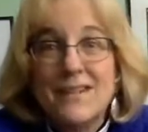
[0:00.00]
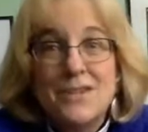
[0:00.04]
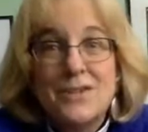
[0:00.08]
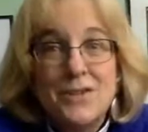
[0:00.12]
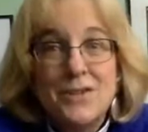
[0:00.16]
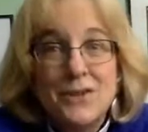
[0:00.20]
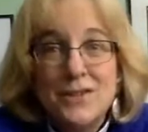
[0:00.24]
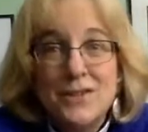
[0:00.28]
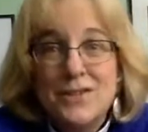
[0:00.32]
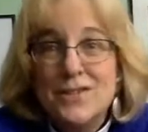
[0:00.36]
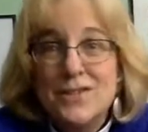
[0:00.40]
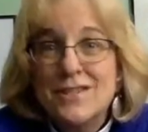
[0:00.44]
at
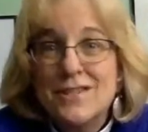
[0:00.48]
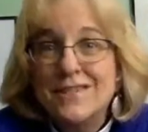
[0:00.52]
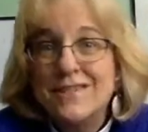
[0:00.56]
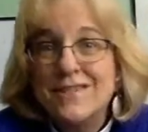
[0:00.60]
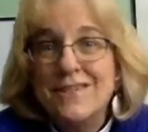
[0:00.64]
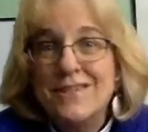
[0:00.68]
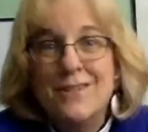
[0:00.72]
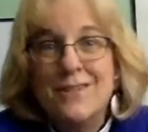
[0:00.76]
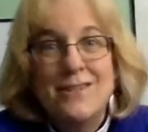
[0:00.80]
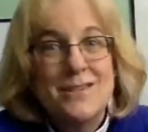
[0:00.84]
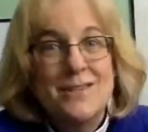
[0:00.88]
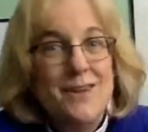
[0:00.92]
church,
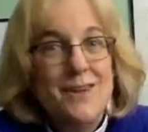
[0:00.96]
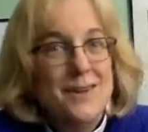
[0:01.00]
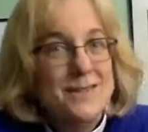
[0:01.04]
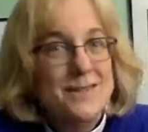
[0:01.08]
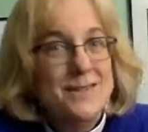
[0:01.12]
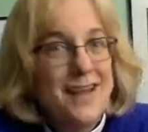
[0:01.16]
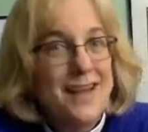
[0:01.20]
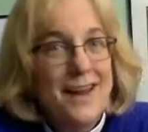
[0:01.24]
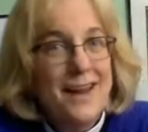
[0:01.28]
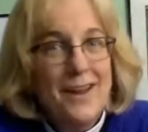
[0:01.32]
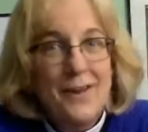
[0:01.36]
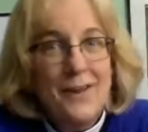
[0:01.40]
you can
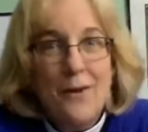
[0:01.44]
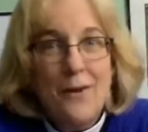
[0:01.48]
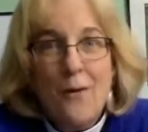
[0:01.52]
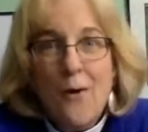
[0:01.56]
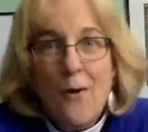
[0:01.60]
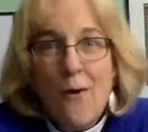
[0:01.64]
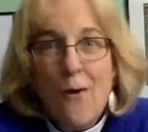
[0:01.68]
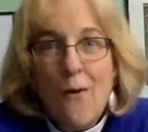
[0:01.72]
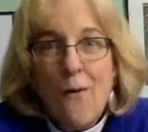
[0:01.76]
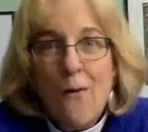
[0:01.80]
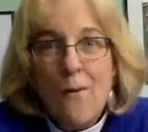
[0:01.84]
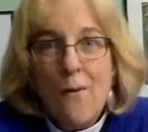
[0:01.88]
talk to God in
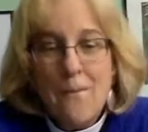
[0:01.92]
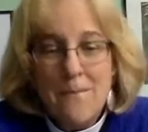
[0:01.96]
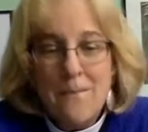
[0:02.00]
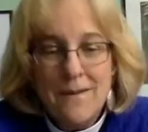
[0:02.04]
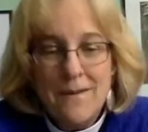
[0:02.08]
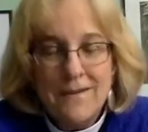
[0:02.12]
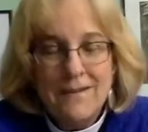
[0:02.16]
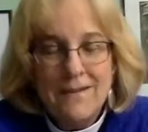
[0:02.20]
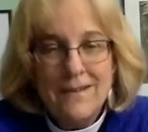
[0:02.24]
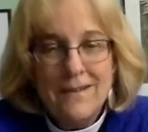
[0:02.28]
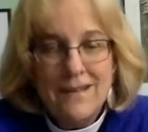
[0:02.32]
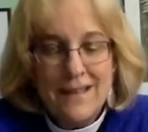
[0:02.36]
your
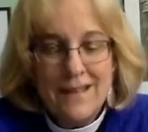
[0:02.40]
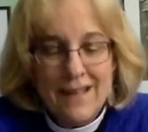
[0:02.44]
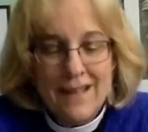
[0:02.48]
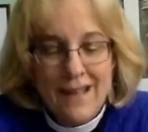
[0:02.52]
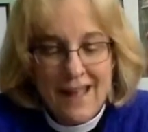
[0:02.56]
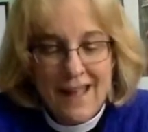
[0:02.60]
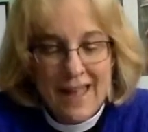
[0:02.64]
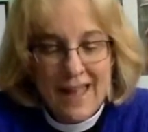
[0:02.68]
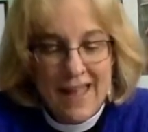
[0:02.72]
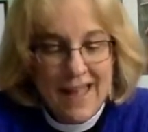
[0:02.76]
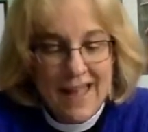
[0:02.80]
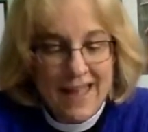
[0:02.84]
home,
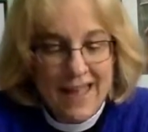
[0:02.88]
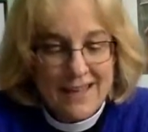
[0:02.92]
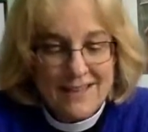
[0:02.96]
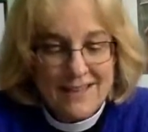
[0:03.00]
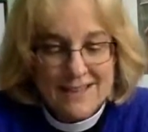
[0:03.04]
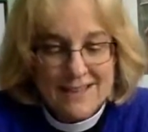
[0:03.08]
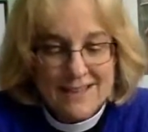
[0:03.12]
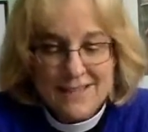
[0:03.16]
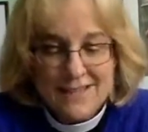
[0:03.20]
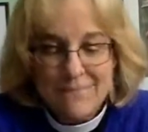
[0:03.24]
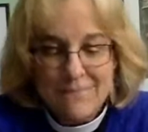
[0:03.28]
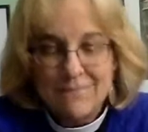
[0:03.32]

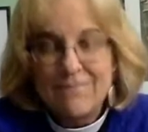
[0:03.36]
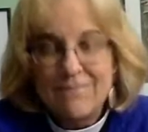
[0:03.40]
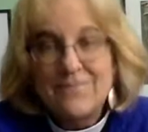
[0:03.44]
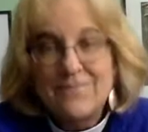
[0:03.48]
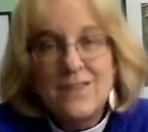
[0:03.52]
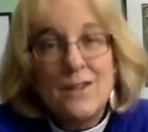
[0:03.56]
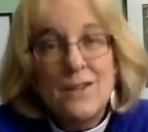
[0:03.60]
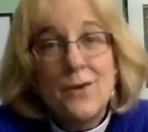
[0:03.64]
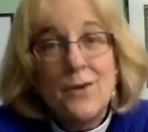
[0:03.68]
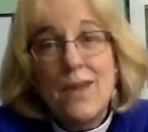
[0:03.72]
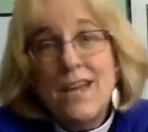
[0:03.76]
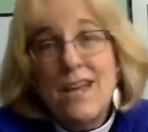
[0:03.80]
and
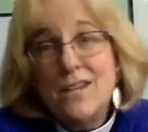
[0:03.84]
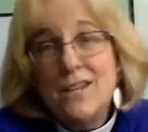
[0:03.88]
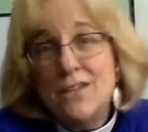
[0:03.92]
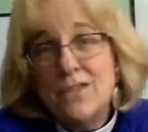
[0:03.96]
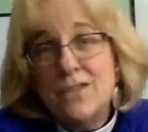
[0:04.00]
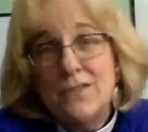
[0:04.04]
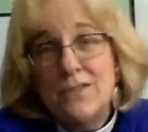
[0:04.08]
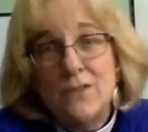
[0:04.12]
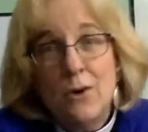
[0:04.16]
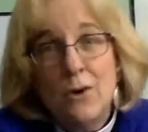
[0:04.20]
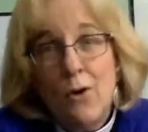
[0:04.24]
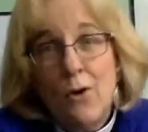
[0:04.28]
the
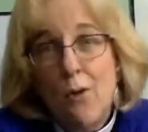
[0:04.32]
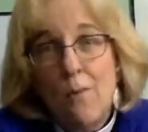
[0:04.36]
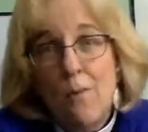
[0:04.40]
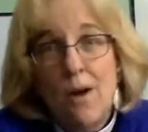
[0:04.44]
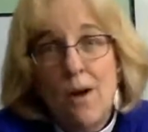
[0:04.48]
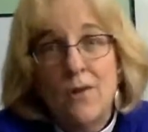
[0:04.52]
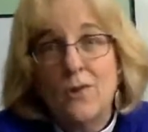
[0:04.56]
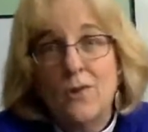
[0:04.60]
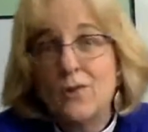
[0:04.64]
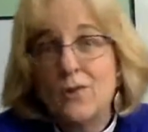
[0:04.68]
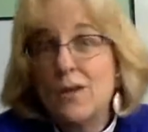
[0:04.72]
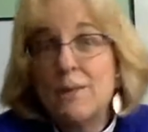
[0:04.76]
location of your
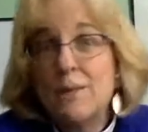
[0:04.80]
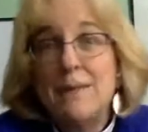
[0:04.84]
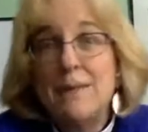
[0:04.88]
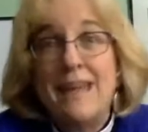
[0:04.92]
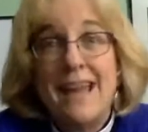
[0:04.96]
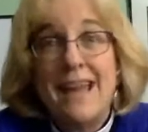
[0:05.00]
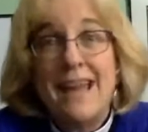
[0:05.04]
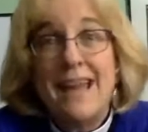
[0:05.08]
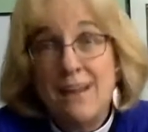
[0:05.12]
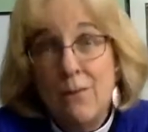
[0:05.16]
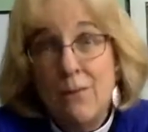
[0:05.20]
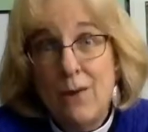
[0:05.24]
home also can
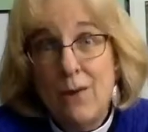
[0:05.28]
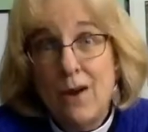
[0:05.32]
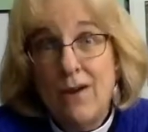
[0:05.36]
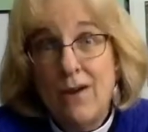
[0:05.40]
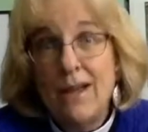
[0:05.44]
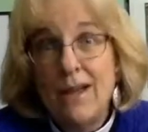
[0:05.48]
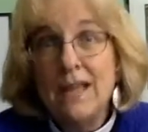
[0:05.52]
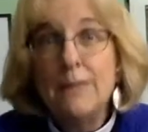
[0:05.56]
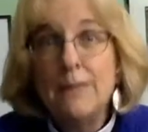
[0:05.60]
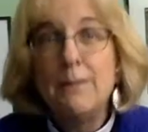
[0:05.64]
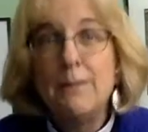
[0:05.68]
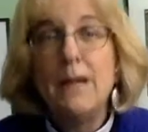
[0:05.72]
be
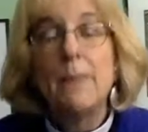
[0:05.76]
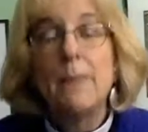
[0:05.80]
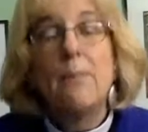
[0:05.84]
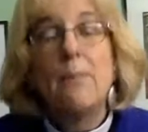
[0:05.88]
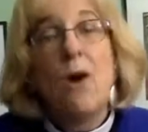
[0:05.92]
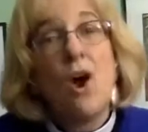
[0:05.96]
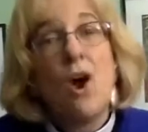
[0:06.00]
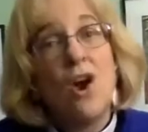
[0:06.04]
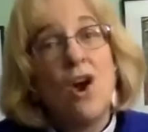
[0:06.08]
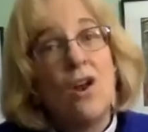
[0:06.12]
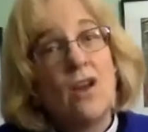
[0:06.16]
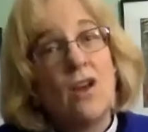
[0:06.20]
anywhere. It can be a
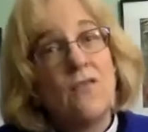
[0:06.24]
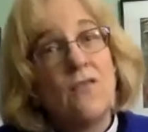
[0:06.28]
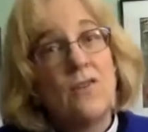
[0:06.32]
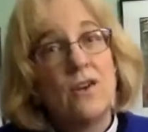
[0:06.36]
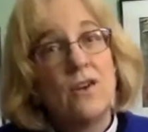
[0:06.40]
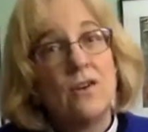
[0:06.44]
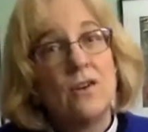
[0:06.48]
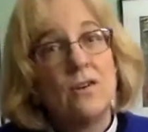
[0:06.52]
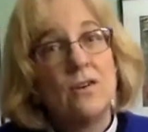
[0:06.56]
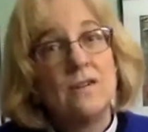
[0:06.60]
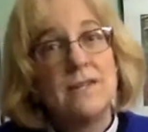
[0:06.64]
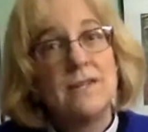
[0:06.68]
part
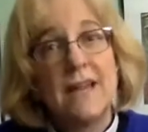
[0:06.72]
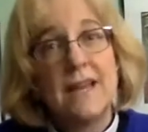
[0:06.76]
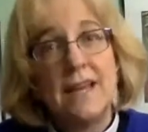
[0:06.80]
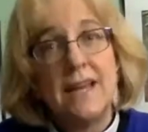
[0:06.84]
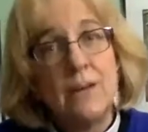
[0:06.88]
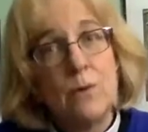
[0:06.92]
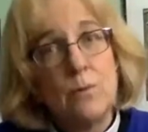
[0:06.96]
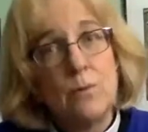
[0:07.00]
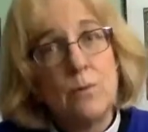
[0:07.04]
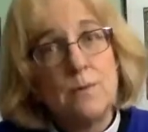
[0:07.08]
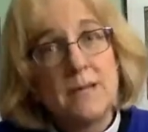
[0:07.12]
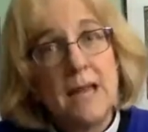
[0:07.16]
of your
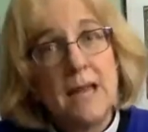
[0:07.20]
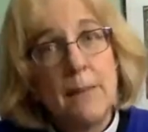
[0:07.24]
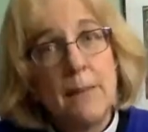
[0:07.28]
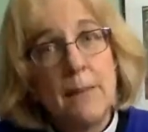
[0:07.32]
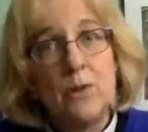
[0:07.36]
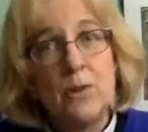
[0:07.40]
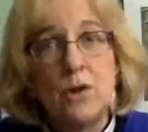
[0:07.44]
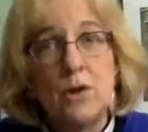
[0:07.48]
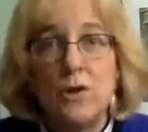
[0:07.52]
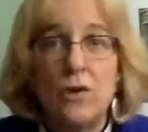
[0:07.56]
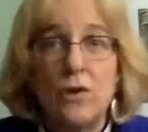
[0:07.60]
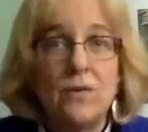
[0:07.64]
dining room
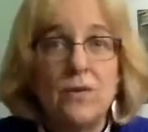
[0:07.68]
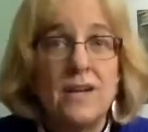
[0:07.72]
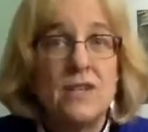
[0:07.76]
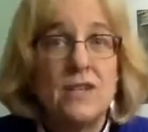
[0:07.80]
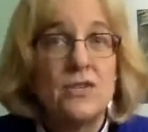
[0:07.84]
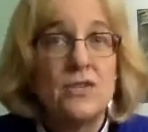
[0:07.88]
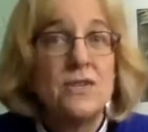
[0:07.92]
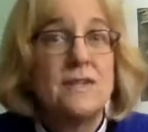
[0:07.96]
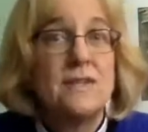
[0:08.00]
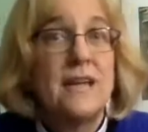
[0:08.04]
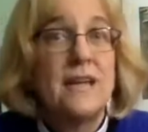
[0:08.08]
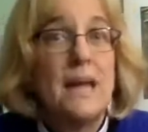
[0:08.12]
table or your
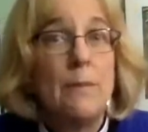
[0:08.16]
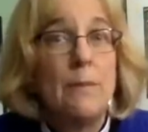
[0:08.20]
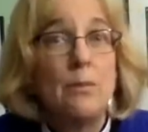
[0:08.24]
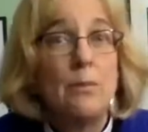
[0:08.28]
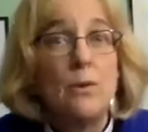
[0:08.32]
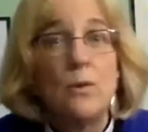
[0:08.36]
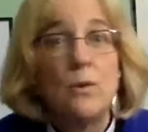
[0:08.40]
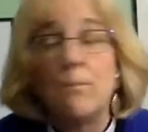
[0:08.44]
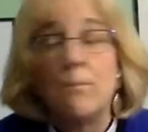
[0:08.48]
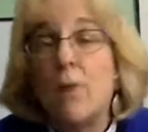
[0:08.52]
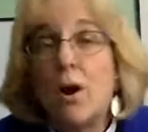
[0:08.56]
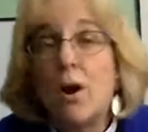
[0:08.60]
kitchen
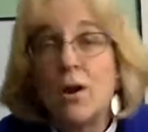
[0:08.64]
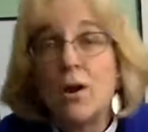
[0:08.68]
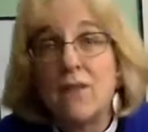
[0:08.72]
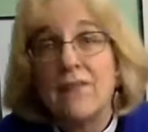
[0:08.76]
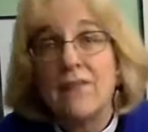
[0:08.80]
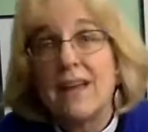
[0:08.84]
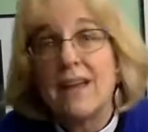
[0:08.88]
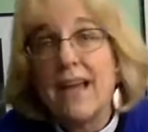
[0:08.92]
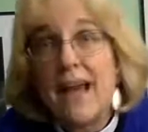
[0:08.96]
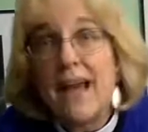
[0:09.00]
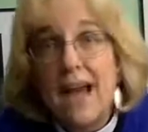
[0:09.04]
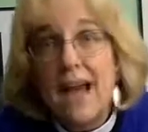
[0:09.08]
table or
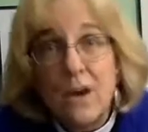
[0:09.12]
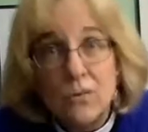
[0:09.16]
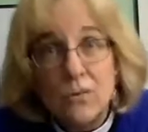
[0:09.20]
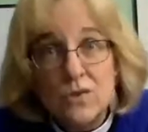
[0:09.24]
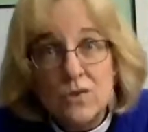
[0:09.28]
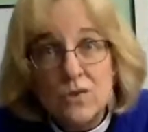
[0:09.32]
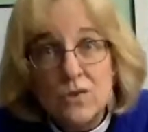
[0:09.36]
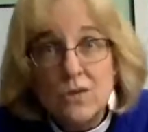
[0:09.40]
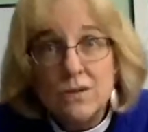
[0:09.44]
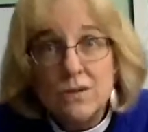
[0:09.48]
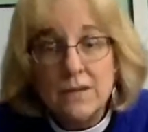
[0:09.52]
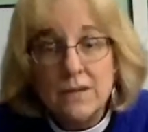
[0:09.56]
part of a
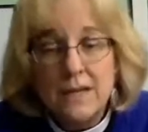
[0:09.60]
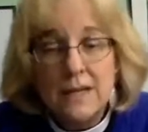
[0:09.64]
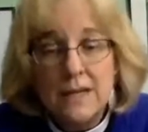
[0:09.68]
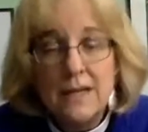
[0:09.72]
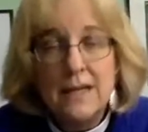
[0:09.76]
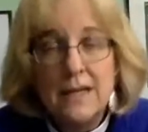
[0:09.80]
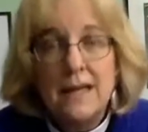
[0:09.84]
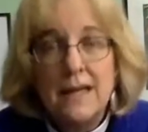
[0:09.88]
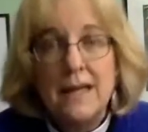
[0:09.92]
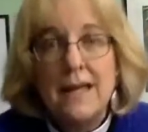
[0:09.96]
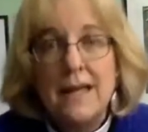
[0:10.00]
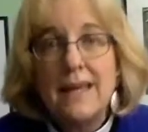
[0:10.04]
counter.
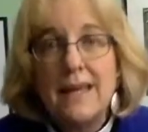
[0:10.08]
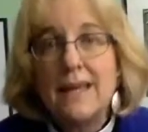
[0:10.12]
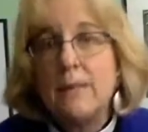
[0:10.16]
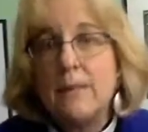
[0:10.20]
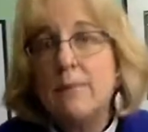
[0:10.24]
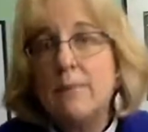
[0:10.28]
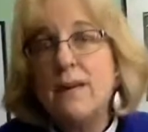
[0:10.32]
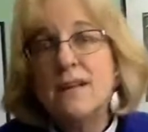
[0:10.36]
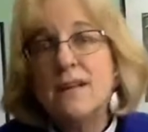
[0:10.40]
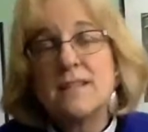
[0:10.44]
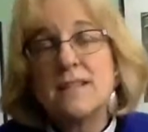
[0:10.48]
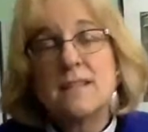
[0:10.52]
It
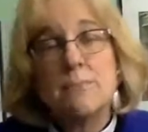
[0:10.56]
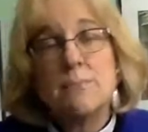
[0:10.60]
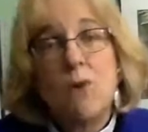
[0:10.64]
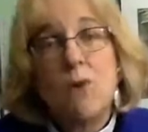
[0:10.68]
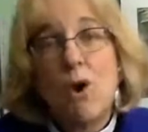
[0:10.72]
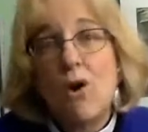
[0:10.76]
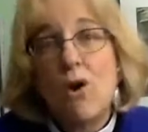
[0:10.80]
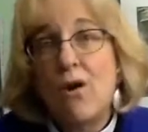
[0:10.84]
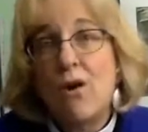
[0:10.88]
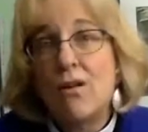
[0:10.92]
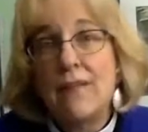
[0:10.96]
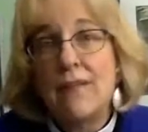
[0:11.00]
can be a
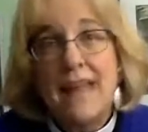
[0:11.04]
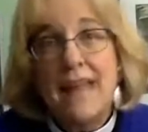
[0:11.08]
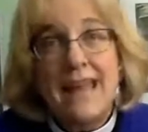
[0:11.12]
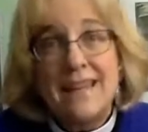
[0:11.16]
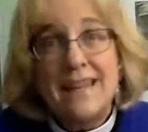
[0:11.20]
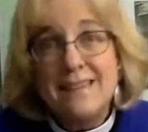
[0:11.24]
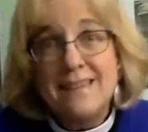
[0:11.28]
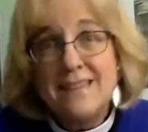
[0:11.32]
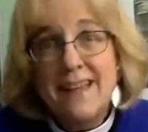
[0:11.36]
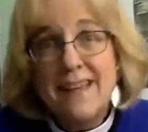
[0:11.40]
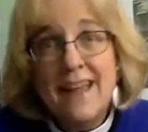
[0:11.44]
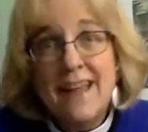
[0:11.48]
small
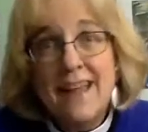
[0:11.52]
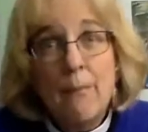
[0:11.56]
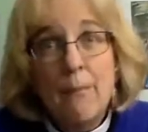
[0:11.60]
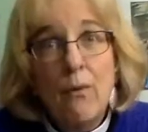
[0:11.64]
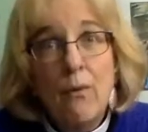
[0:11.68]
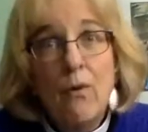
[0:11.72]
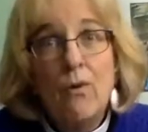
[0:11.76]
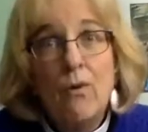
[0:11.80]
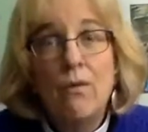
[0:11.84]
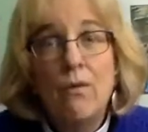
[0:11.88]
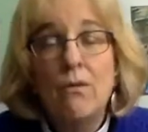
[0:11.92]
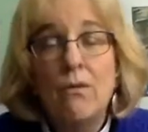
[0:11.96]
end
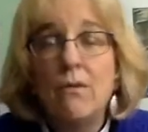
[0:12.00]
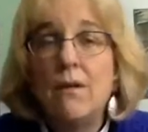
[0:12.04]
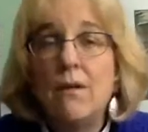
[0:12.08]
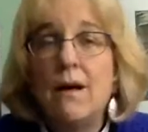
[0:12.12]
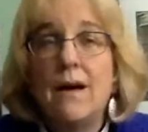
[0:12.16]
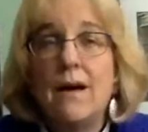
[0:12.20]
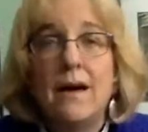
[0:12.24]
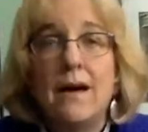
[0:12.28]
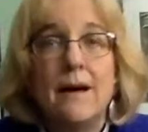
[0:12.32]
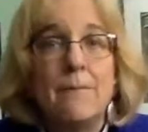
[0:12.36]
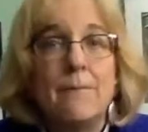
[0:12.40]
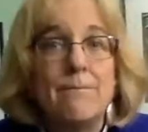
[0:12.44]

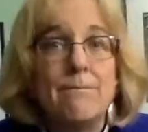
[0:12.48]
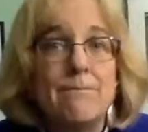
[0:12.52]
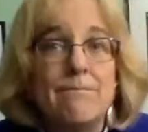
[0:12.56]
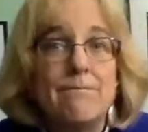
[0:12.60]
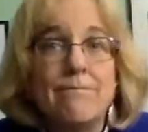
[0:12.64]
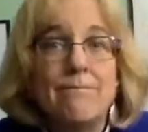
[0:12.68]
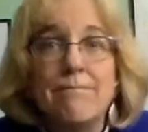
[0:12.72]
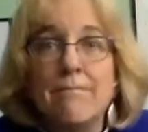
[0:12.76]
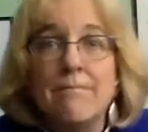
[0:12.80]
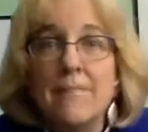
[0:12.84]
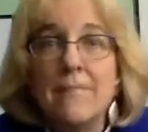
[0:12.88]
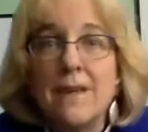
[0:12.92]
table.
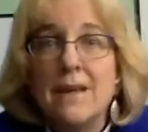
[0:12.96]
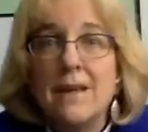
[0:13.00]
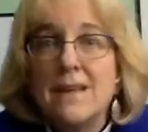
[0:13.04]
Um,